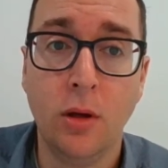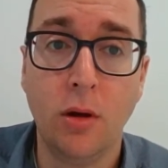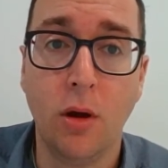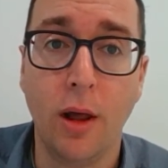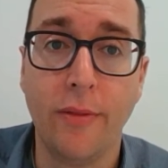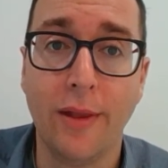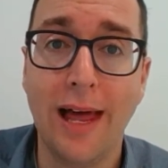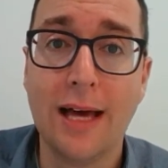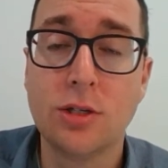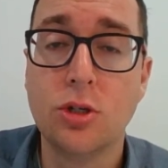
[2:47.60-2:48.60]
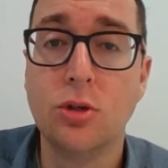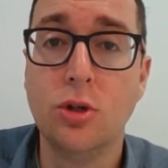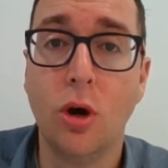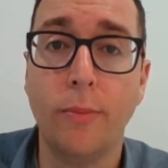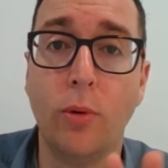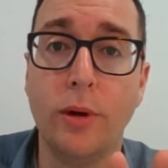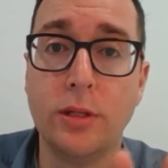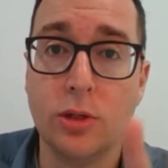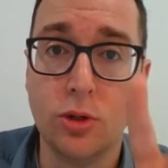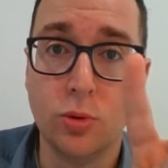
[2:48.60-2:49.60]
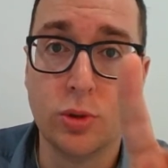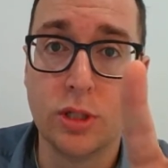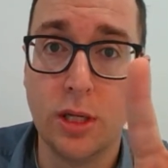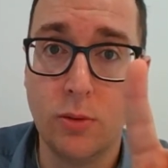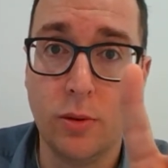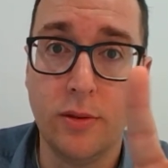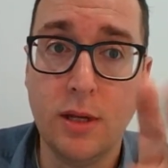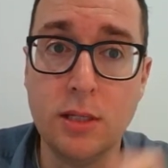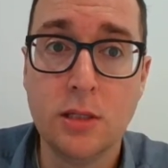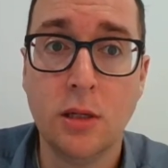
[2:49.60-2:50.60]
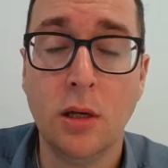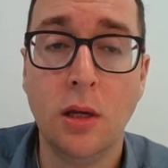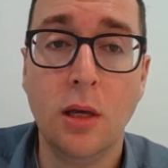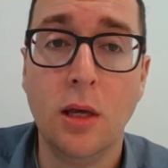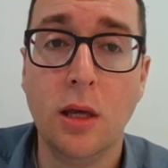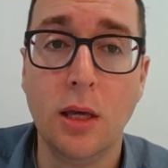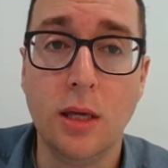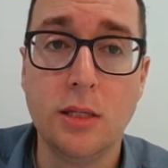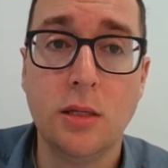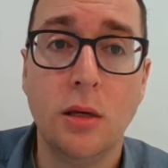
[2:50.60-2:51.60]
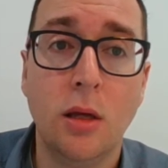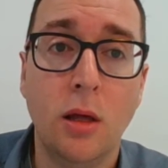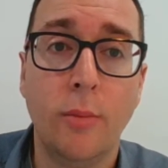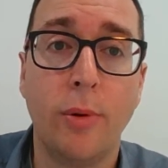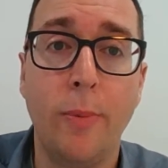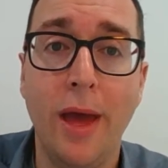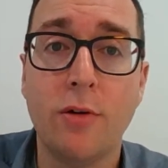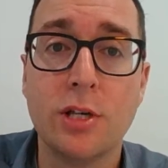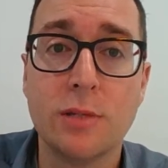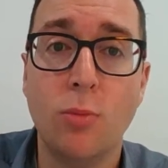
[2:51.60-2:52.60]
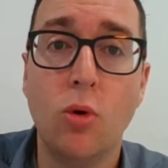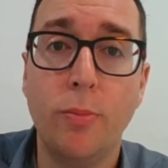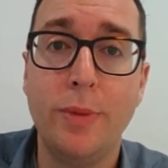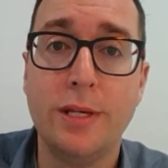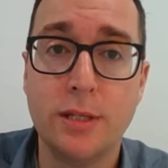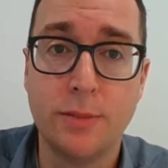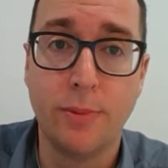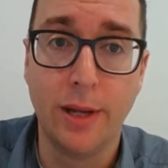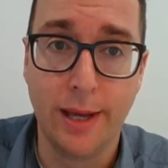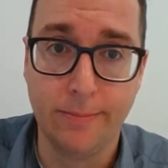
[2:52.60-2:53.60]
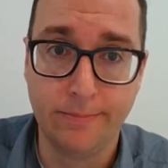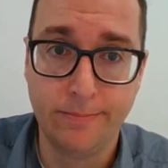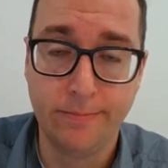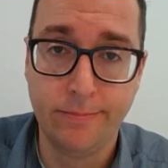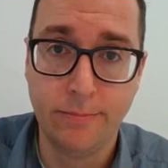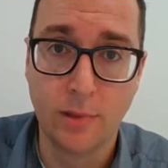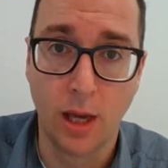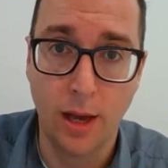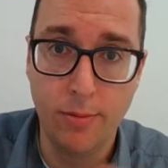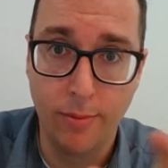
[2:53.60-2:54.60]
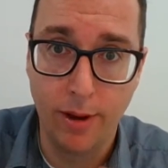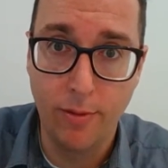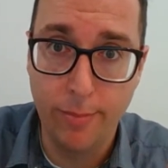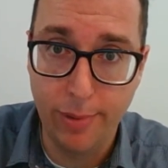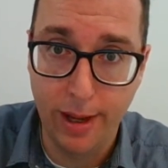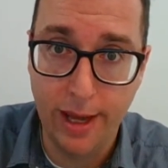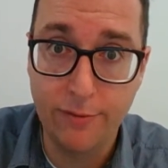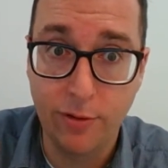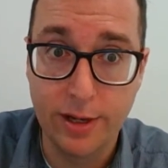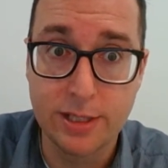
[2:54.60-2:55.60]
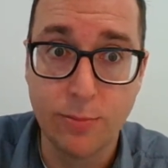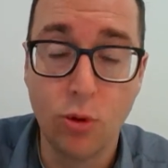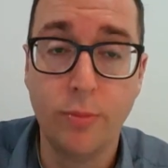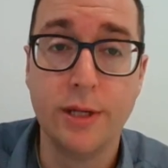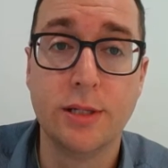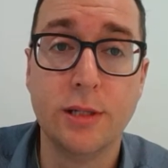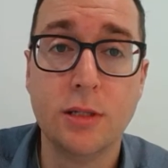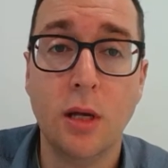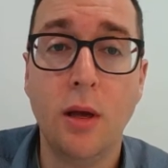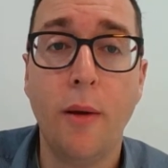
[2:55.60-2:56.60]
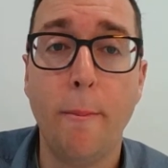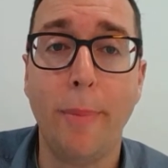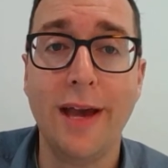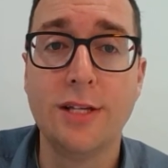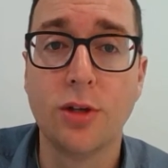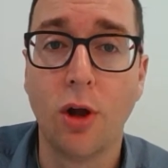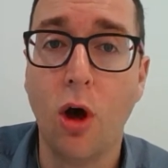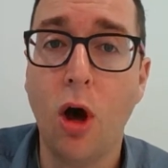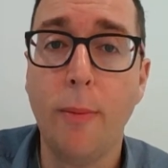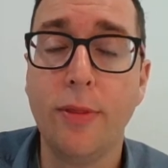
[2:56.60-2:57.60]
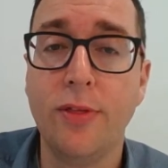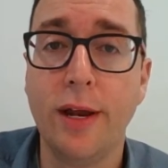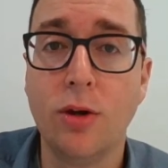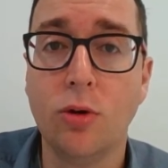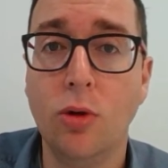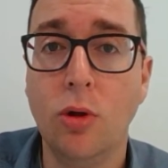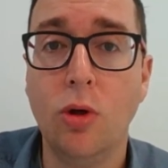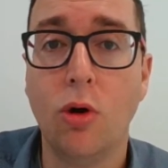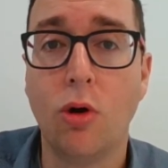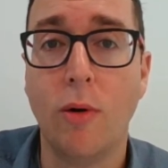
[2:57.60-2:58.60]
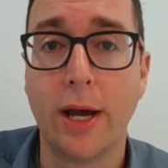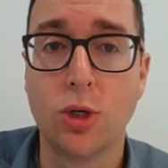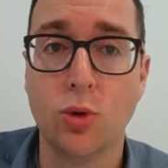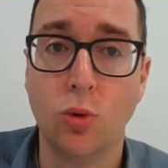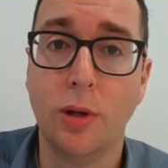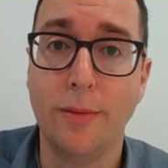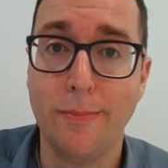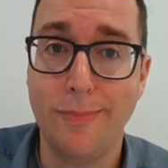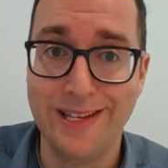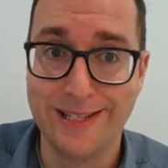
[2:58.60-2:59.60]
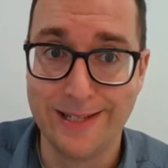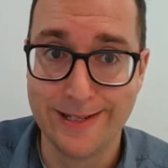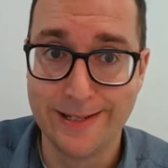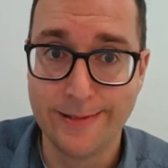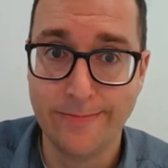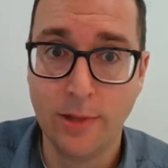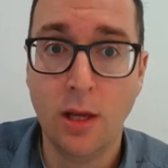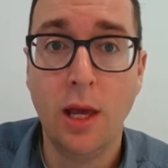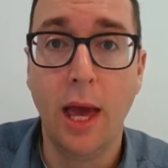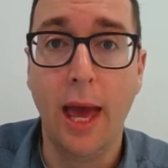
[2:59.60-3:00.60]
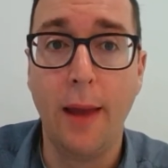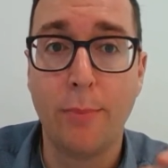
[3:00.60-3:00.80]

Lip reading: All right, and the last two dot points that you will see with this is prepare a small business plan. Okay, prepare a plan for a small business based on a hypothetical or actual business and